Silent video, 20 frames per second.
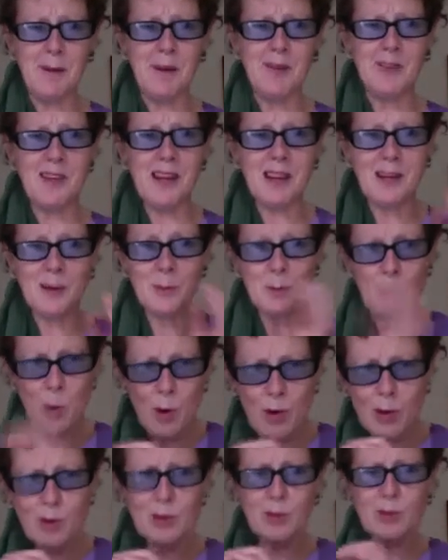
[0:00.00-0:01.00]
and they can
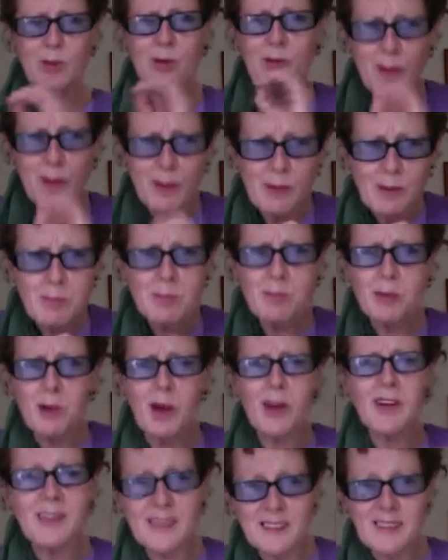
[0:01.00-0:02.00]
work through it very
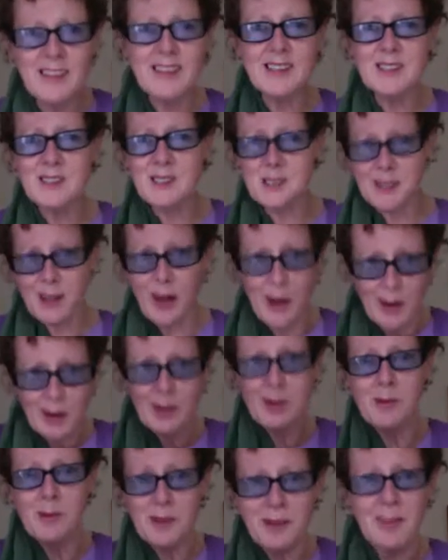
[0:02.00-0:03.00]
ploddingly and
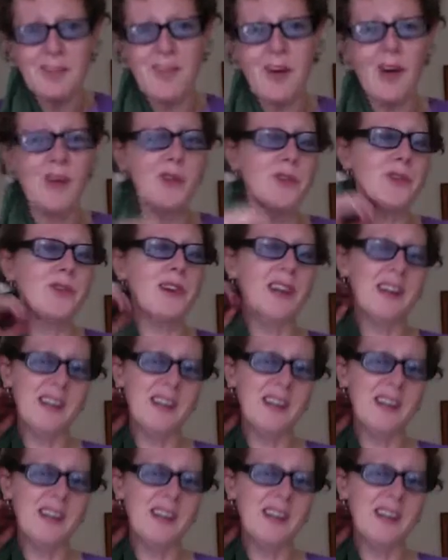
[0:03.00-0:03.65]
slowly with a lot of